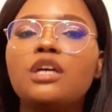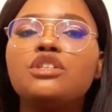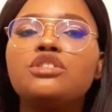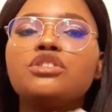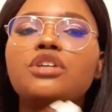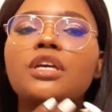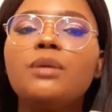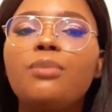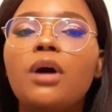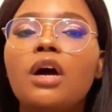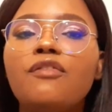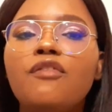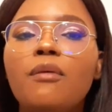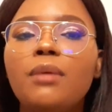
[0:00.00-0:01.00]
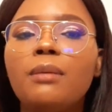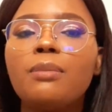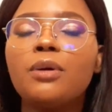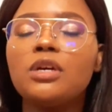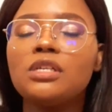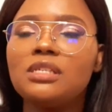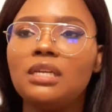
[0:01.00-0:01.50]
tricky part for me
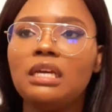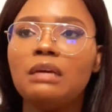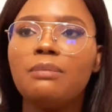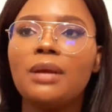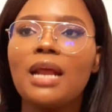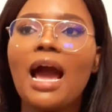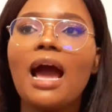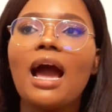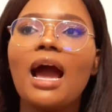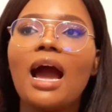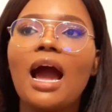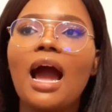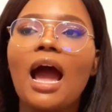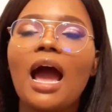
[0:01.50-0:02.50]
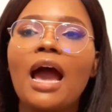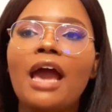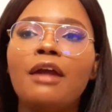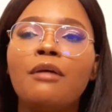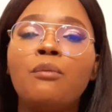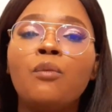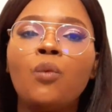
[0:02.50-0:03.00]
personally, but I
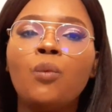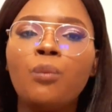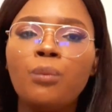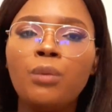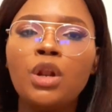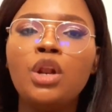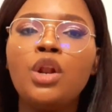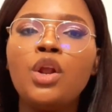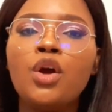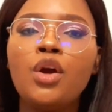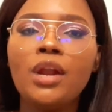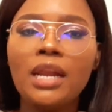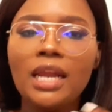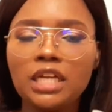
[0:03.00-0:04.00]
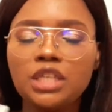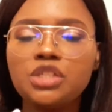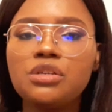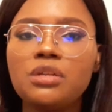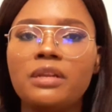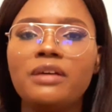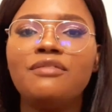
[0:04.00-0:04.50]
am learning to
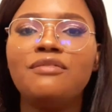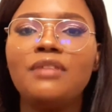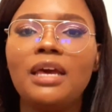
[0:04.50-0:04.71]
live